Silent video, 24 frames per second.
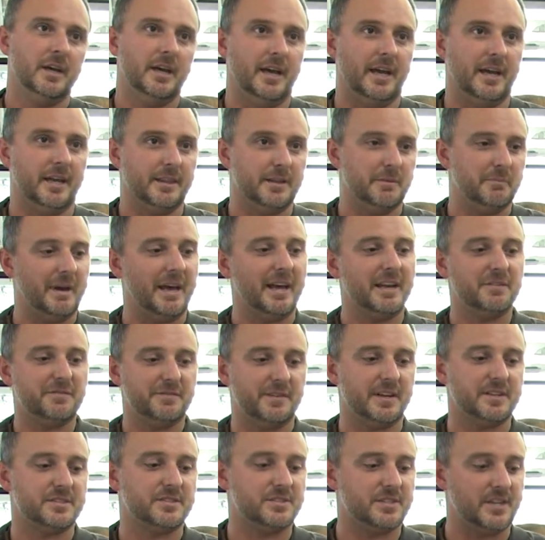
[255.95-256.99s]
and the
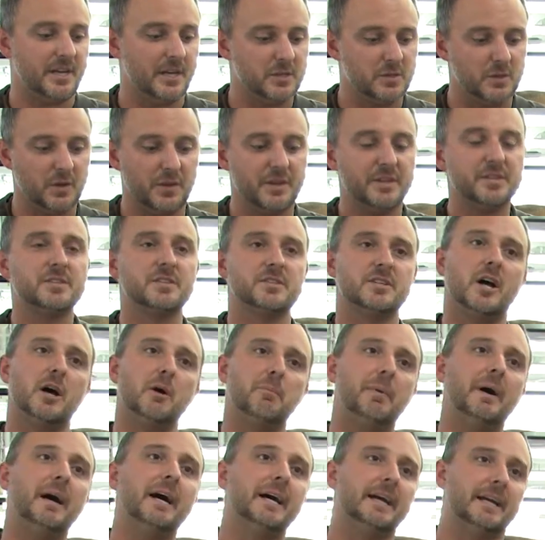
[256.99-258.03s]
manifest says, oh, this is all
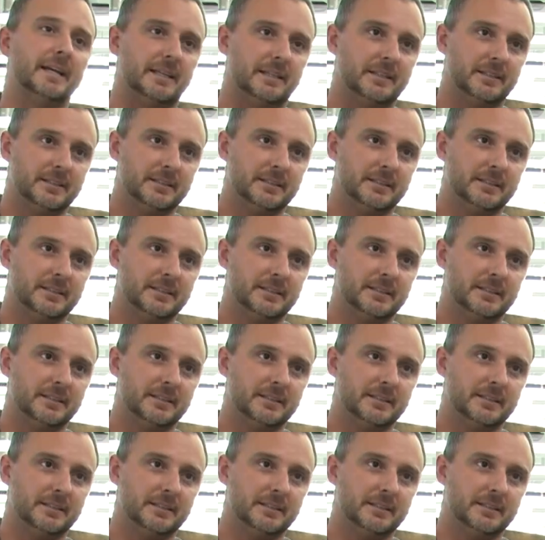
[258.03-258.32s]
pine.